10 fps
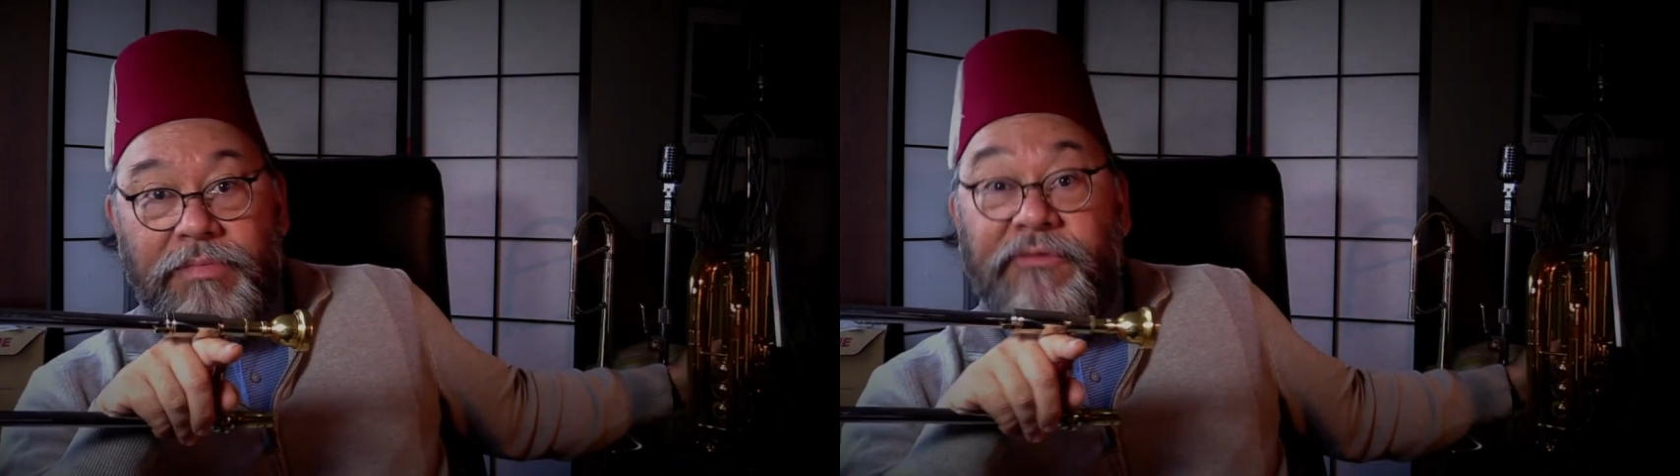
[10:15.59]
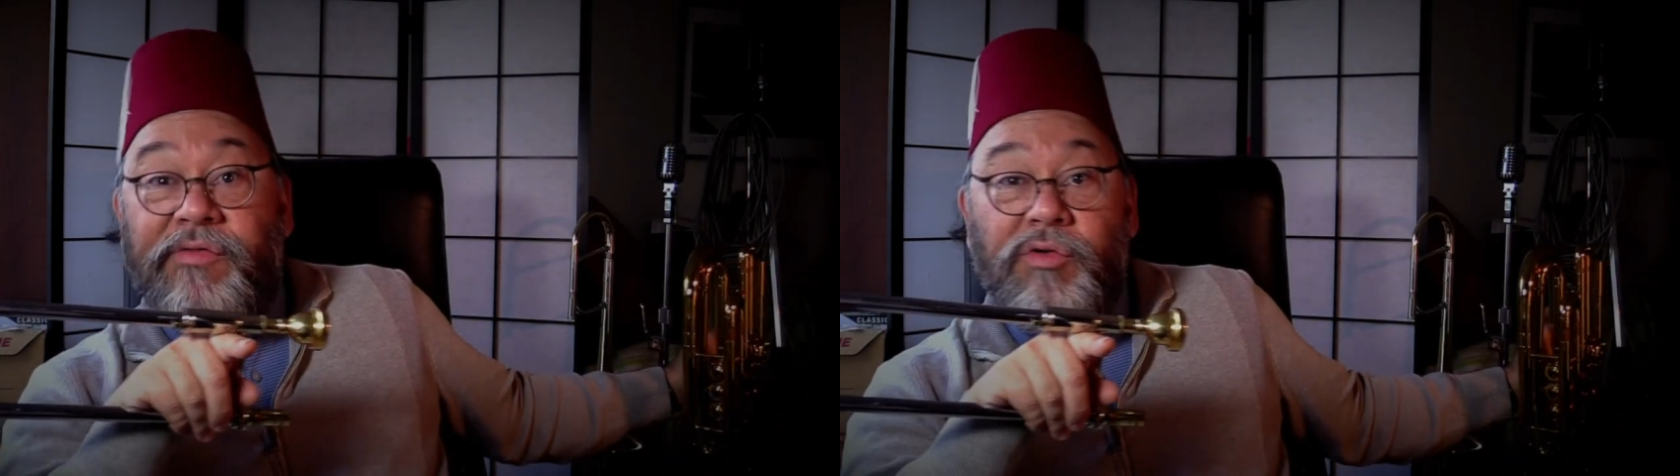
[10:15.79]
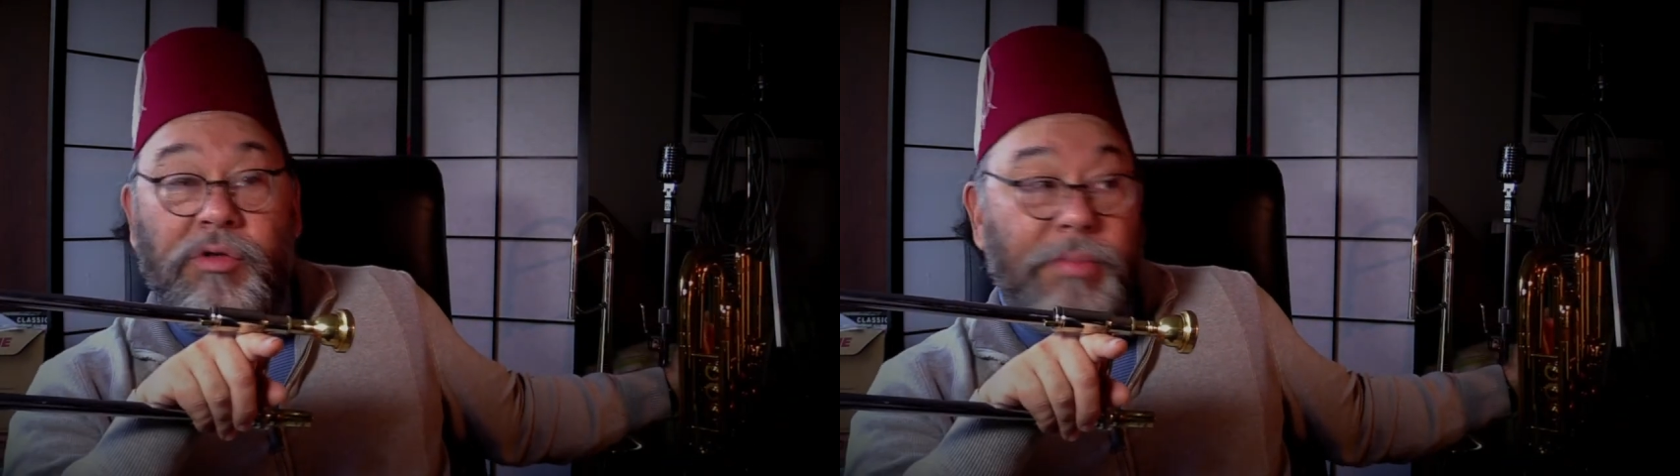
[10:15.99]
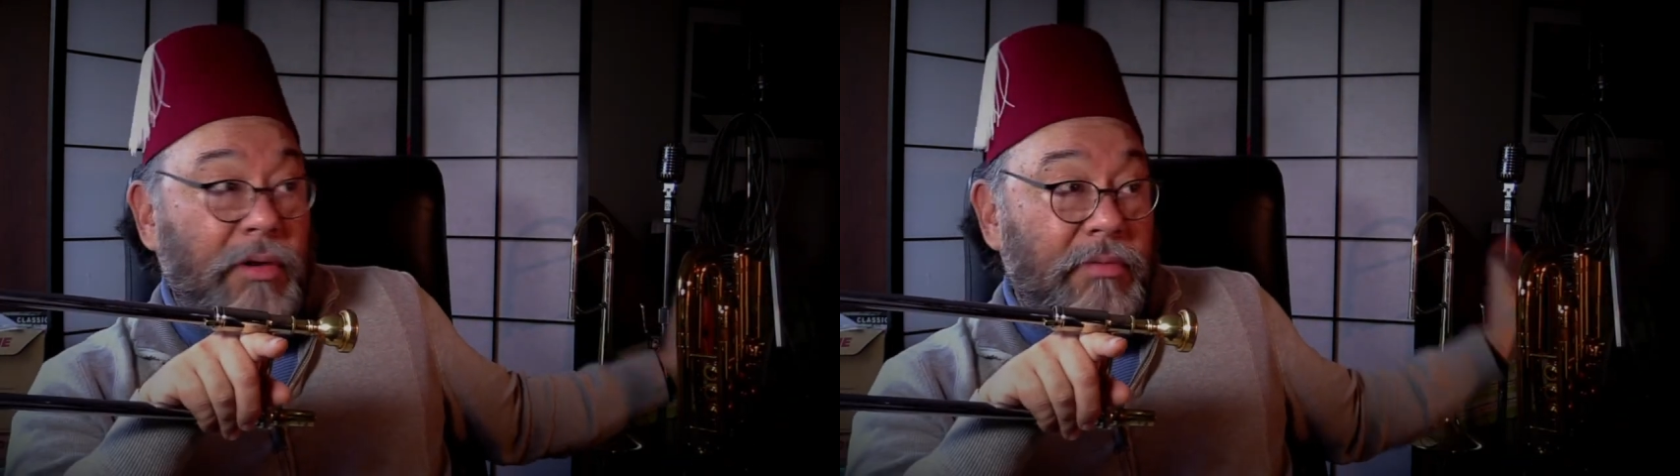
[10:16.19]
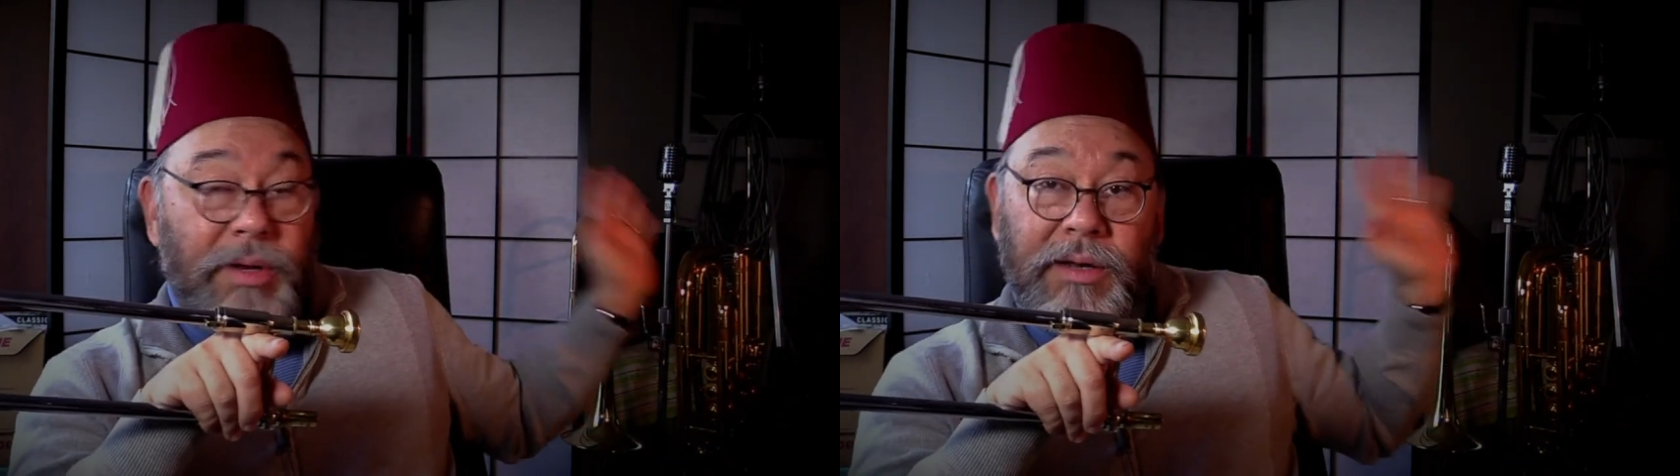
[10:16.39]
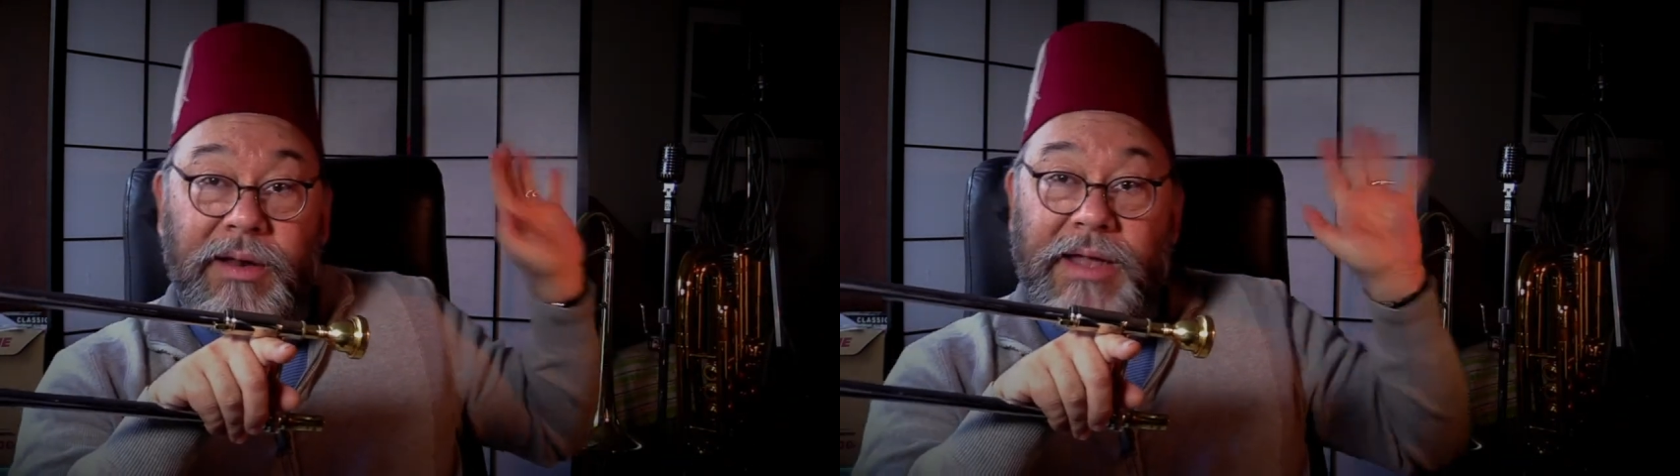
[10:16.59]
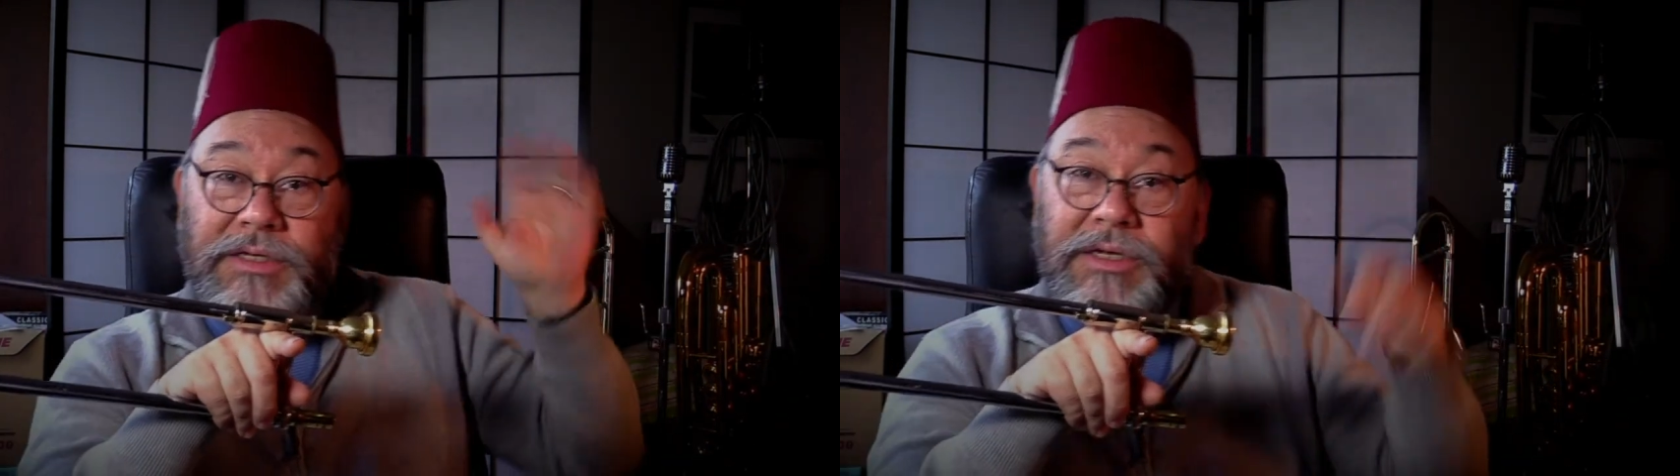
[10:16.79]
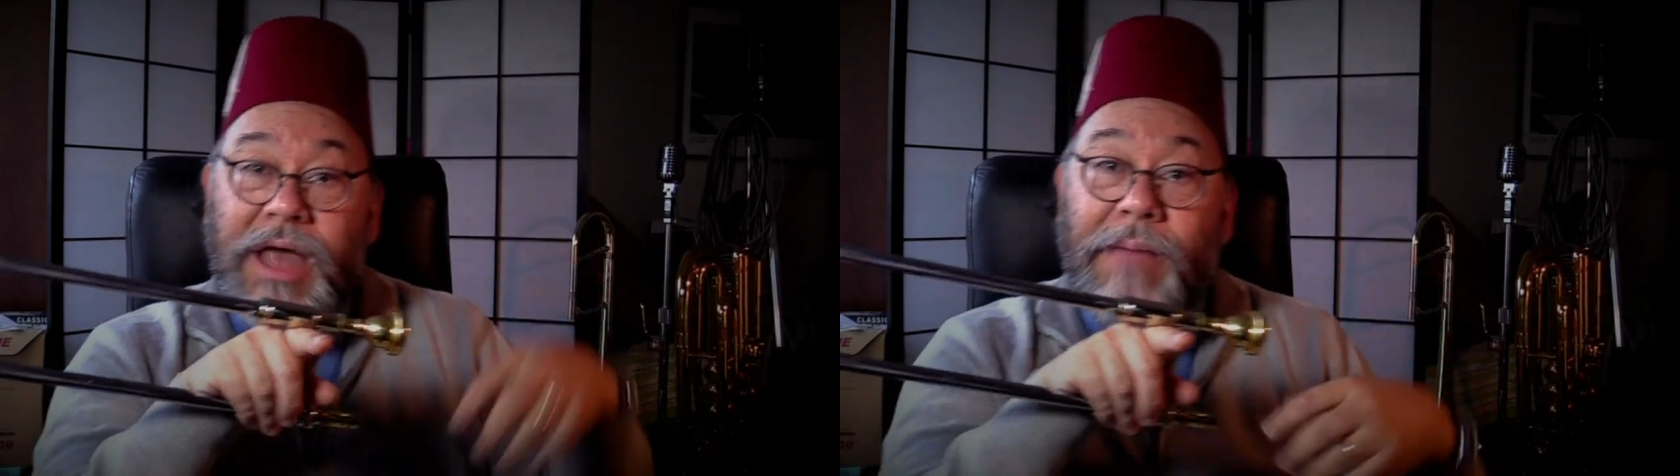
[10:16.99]
the flugel bone, but that's
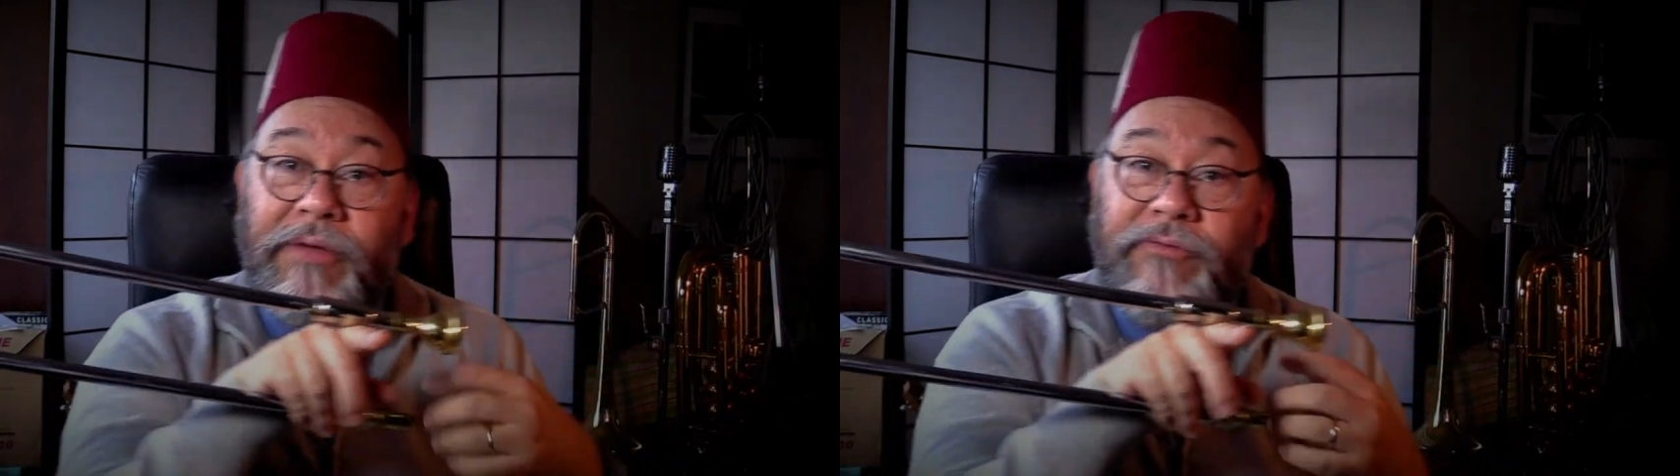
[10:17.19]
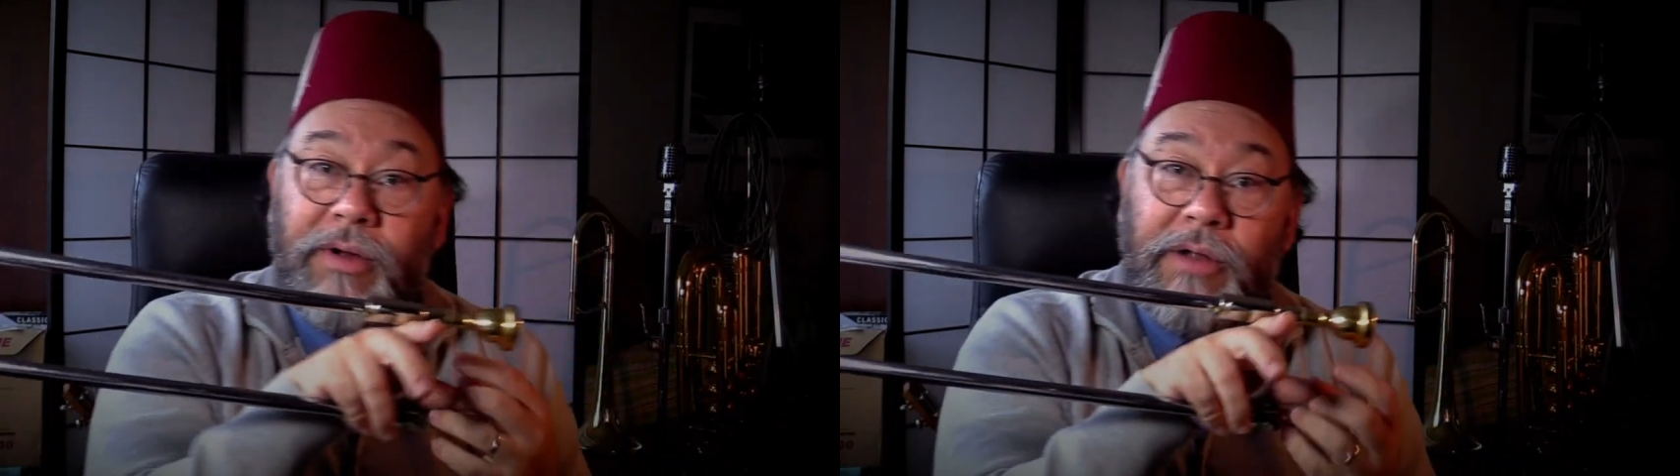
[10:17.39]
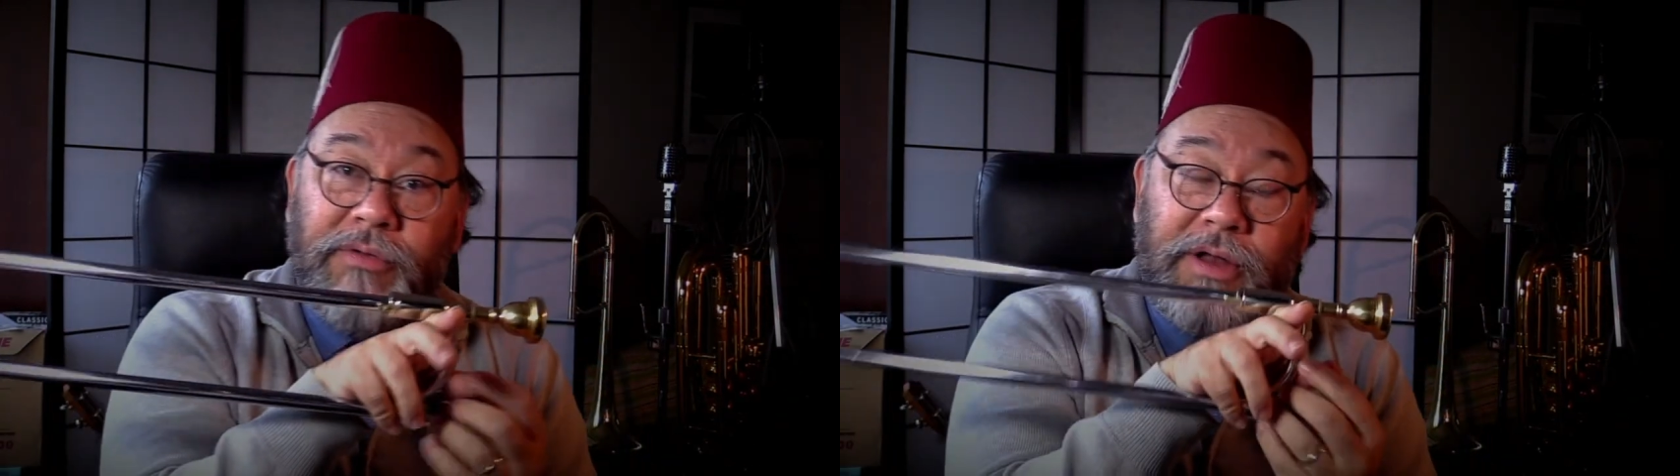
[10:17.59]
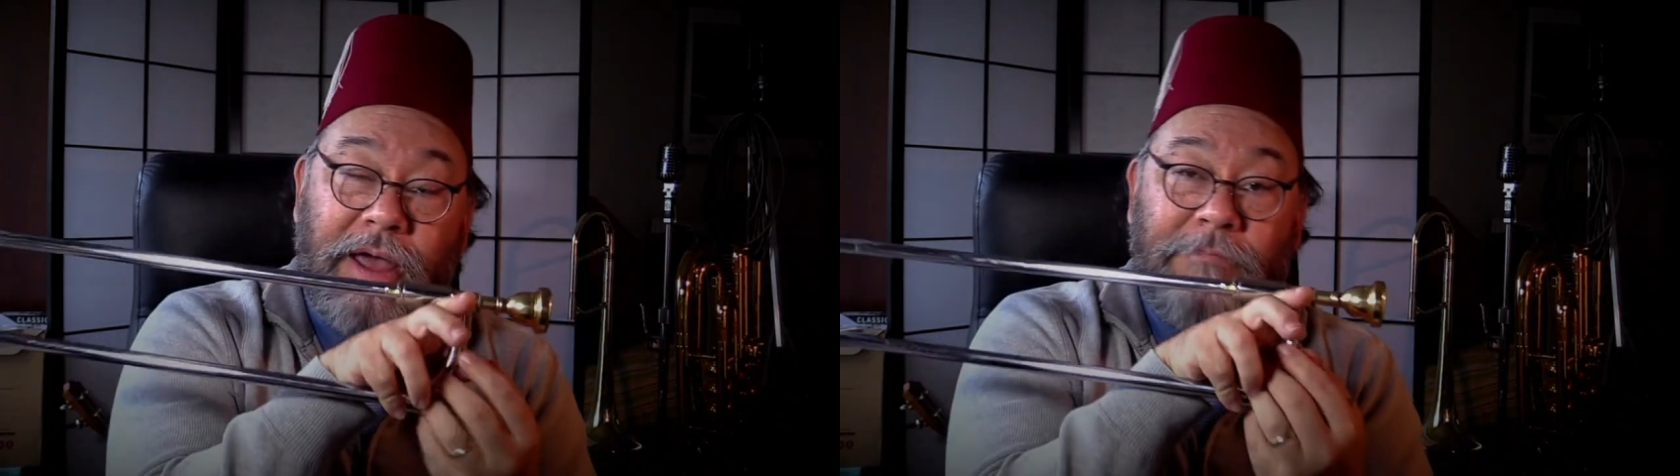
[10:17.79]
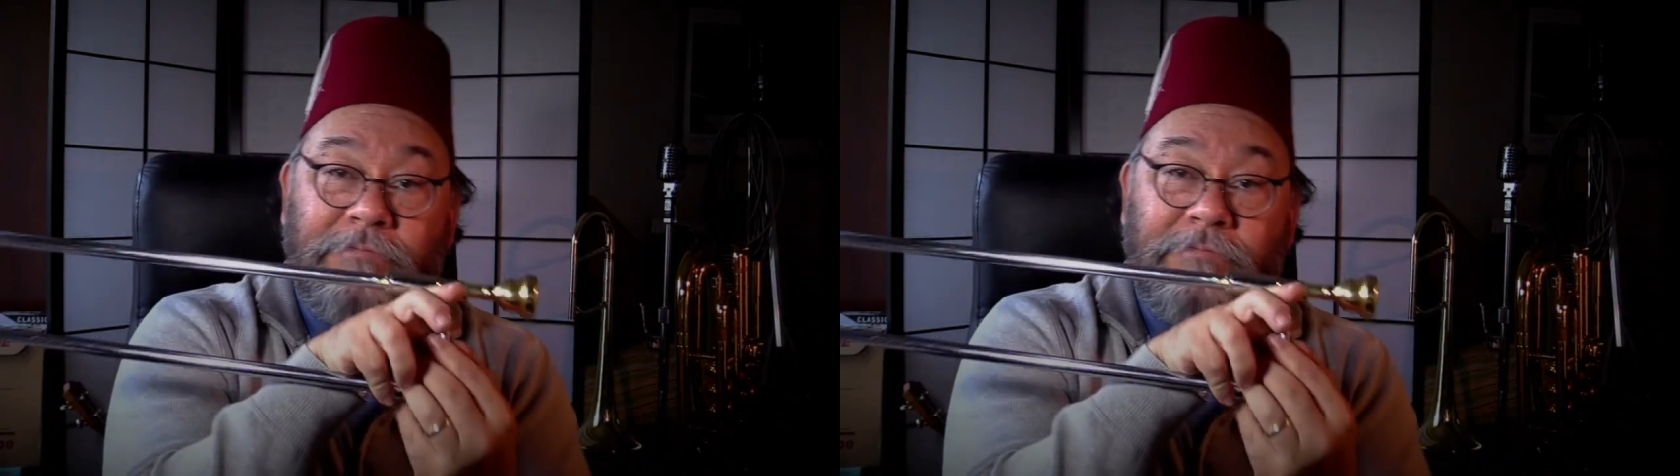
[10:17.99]
a topic for another time.